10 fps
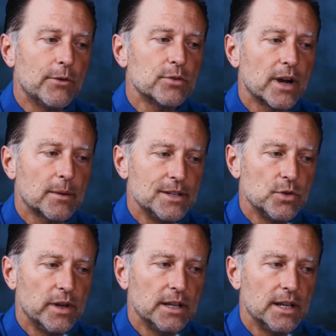would recommend
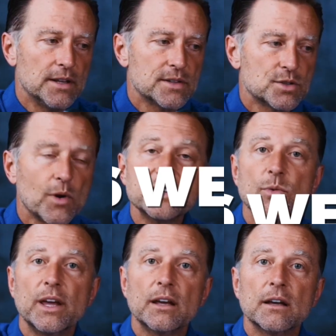doing this twice a
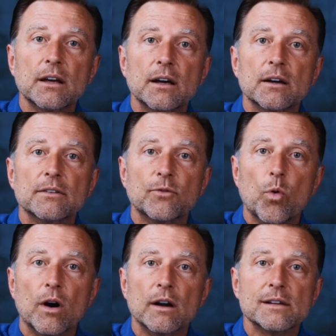week
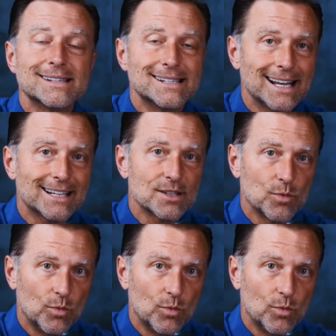for 6